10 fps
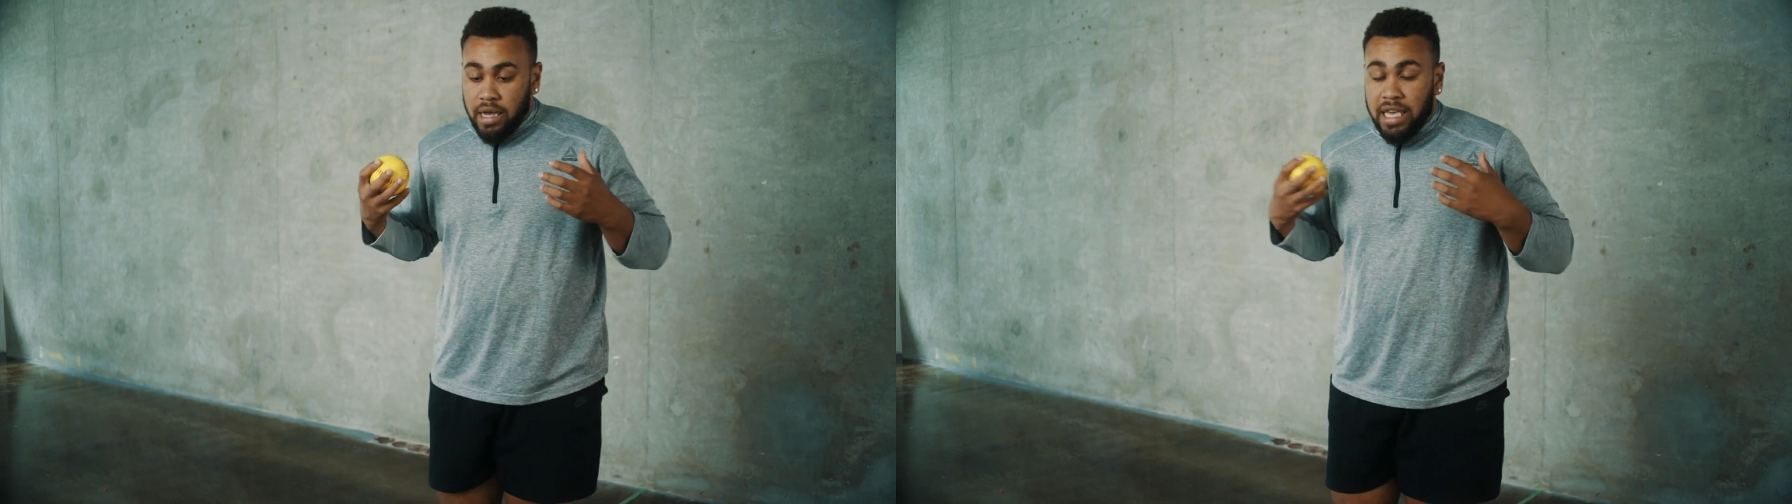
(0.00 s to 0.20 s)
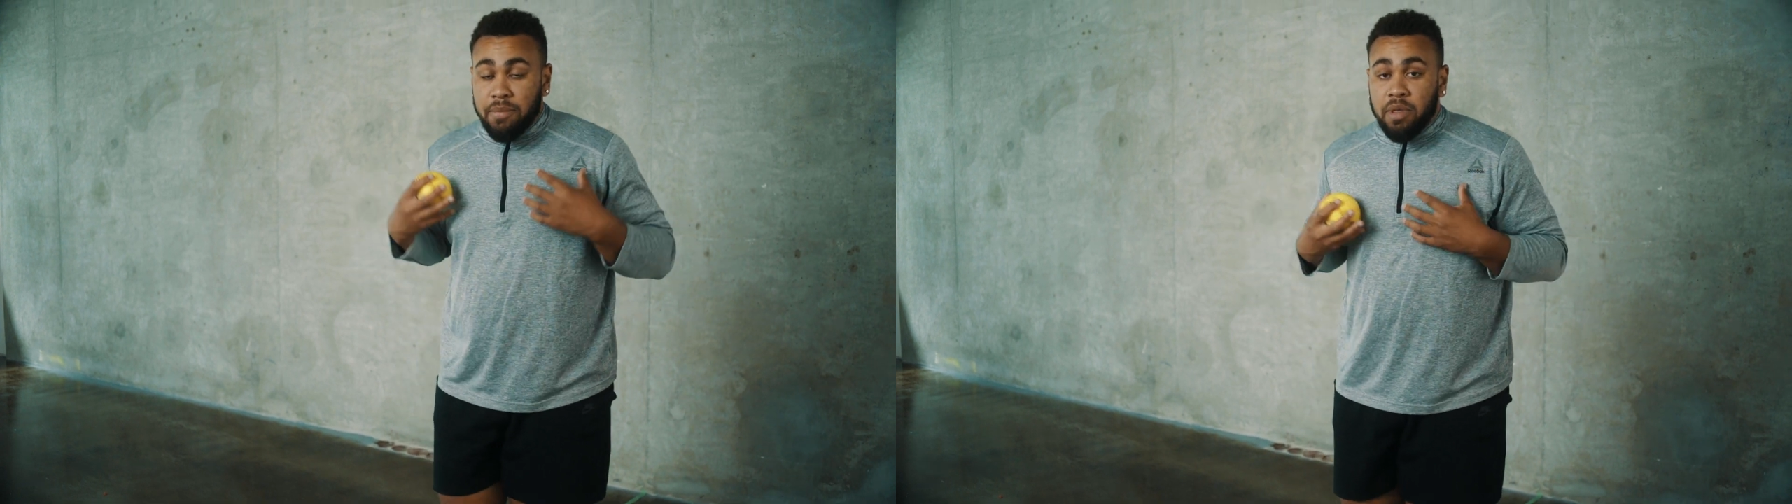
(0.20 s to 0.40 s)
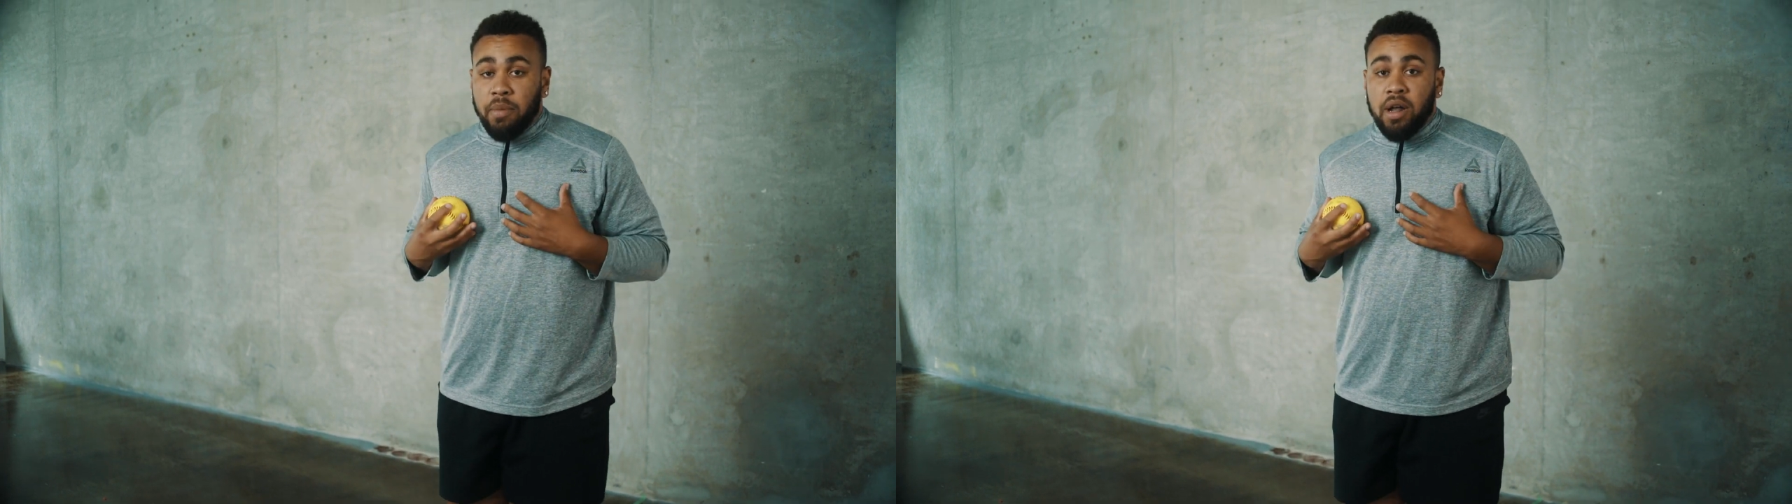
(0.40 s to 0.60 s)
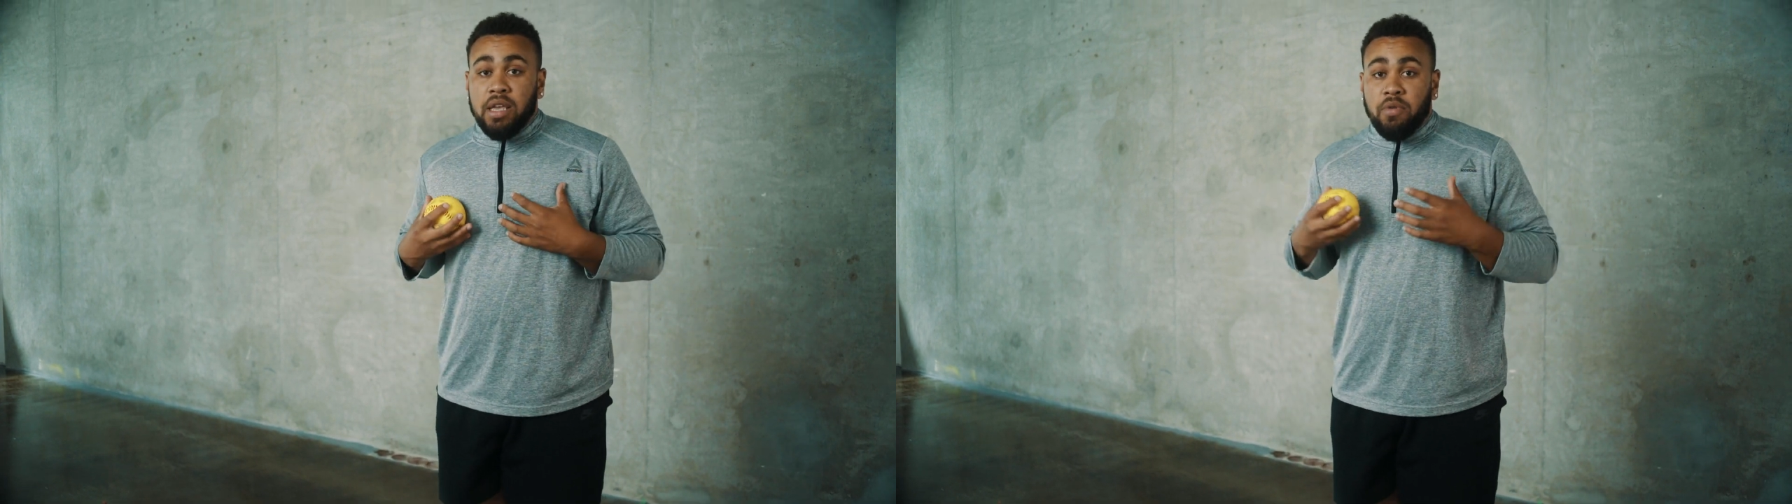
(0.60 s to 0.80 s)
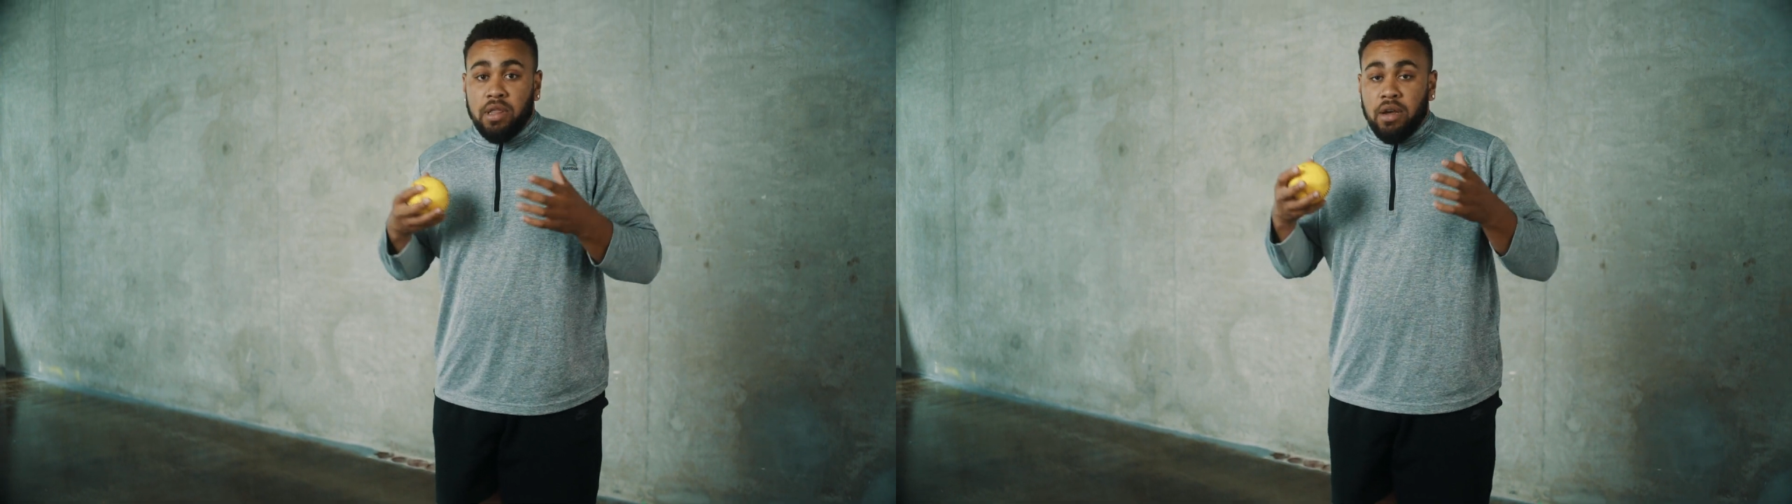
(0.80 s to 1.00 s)
keep the
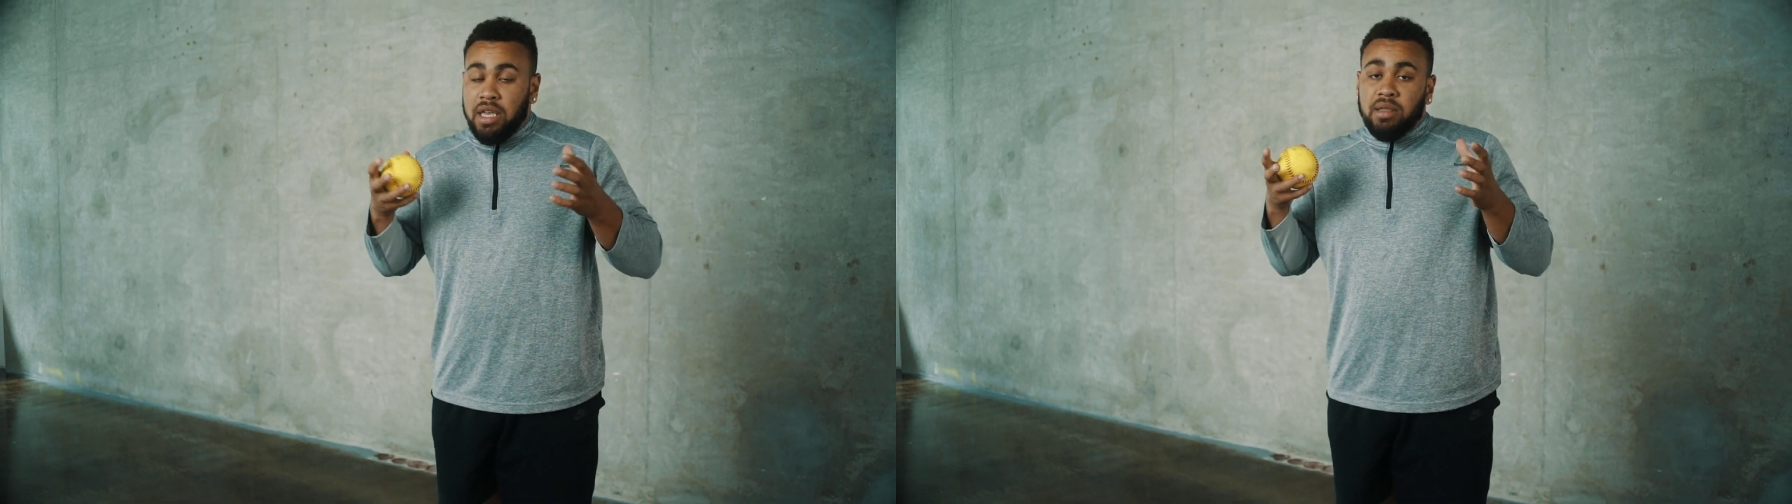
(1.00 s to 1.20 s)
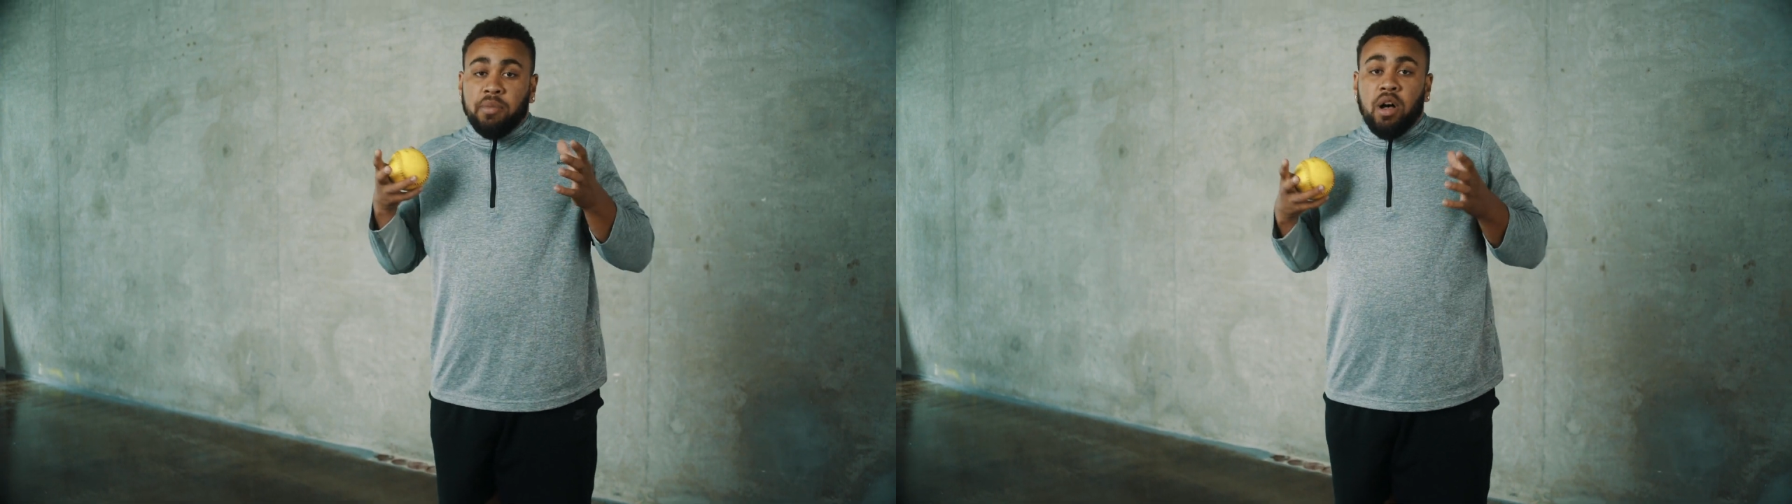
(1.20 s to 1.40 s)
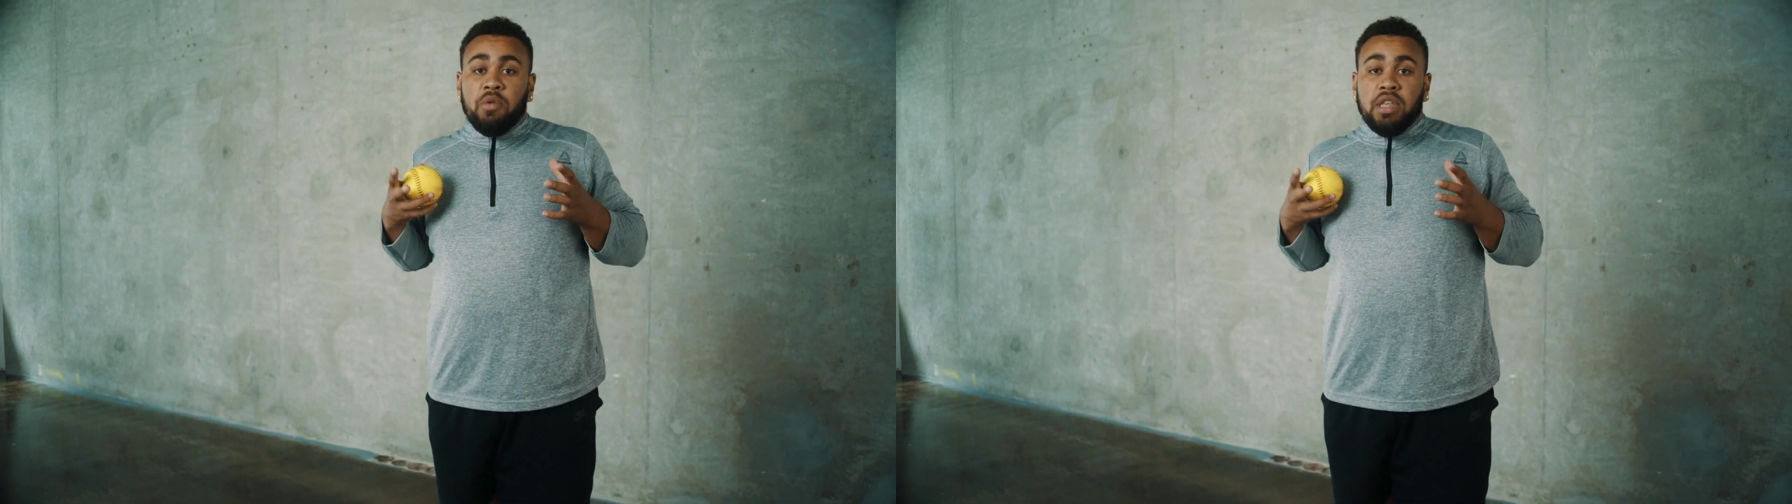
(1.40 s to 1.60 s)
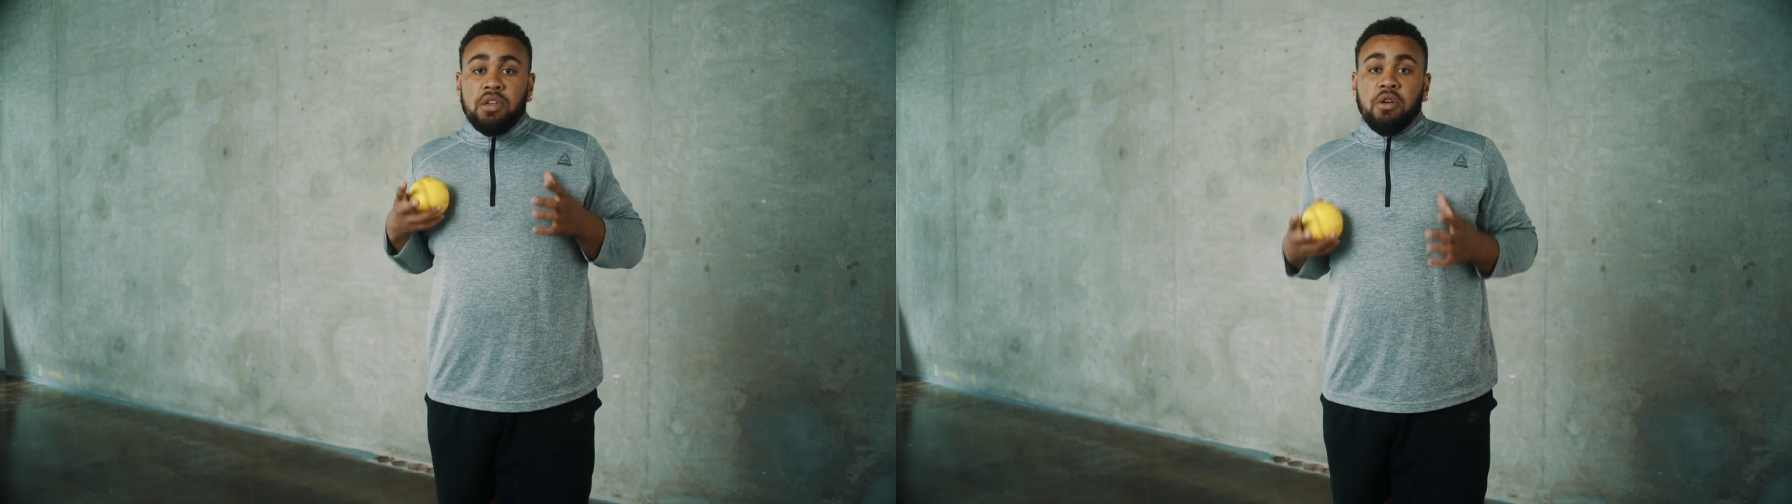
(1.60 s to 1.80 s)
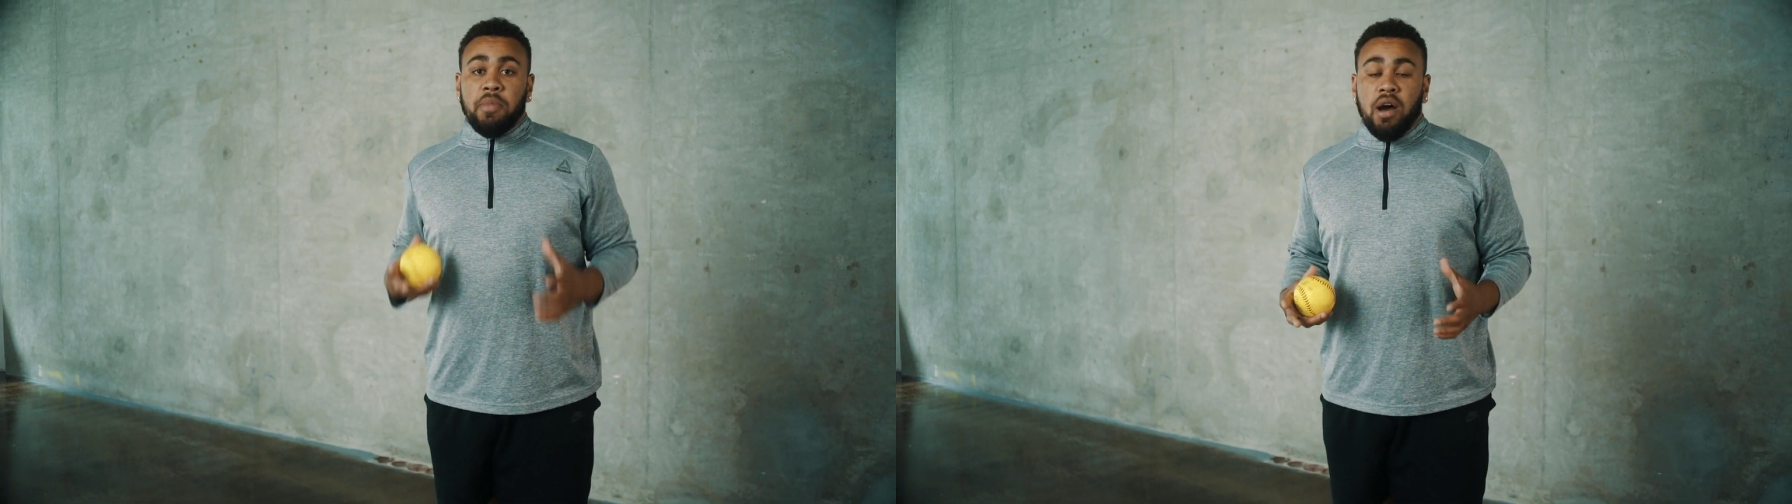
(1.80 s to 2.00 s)
ball within
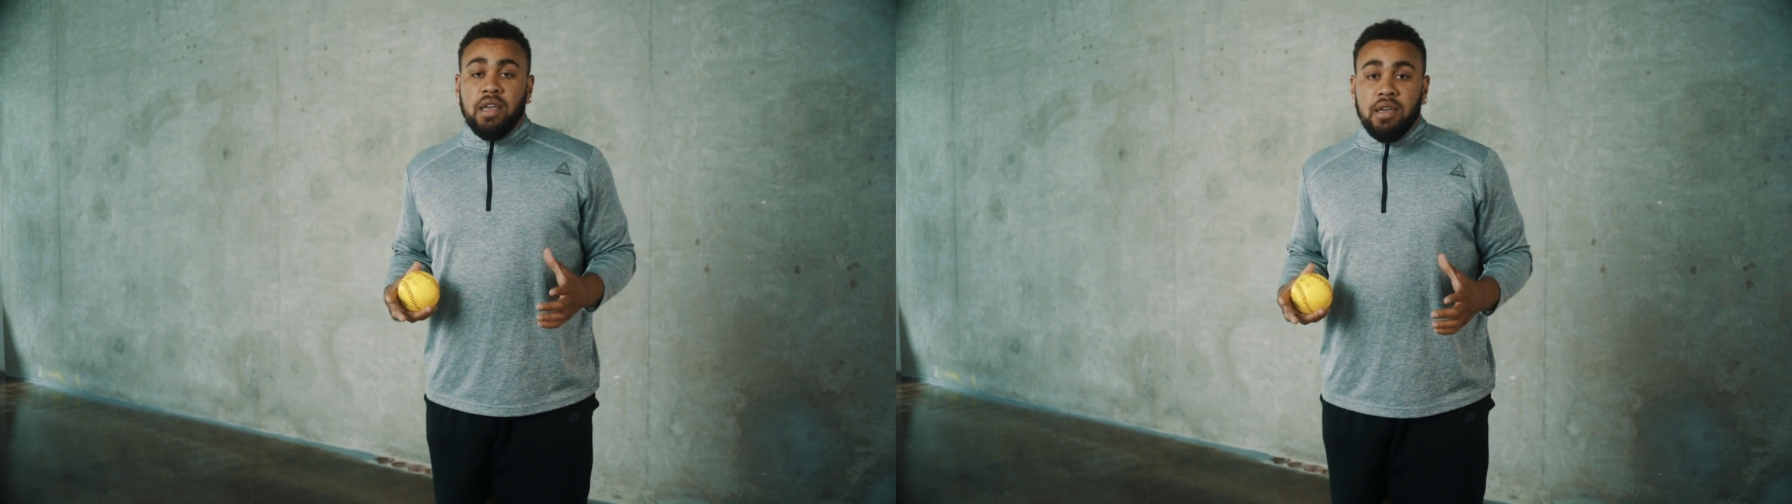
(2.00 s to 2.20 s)
your body.